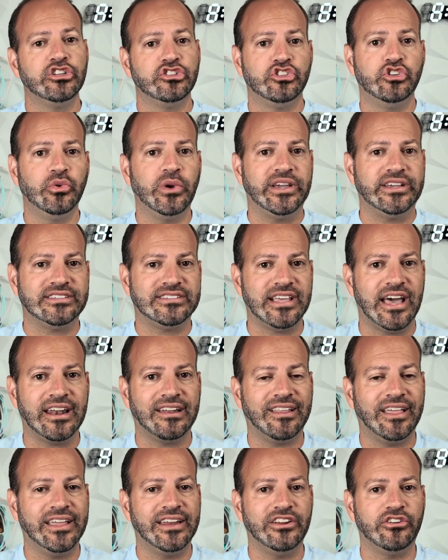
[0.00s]
to a
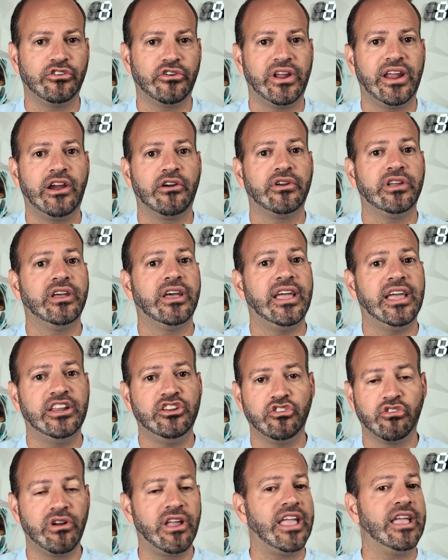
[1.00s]
satellite in your area
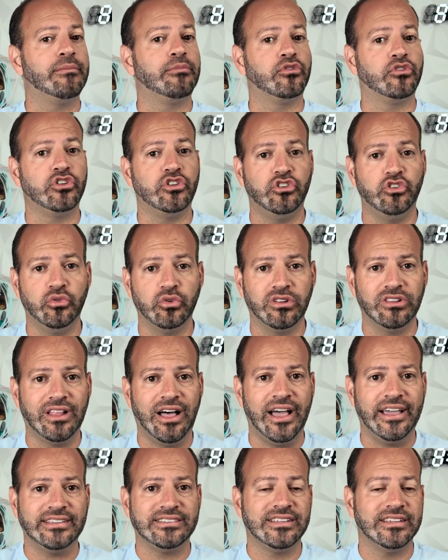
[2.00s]
and you're able to
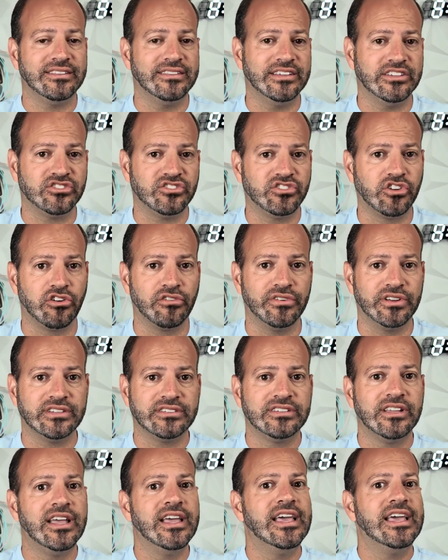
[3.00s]
utilize this
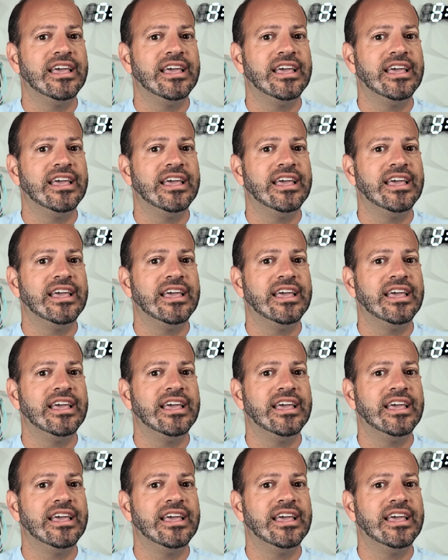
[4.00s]
service.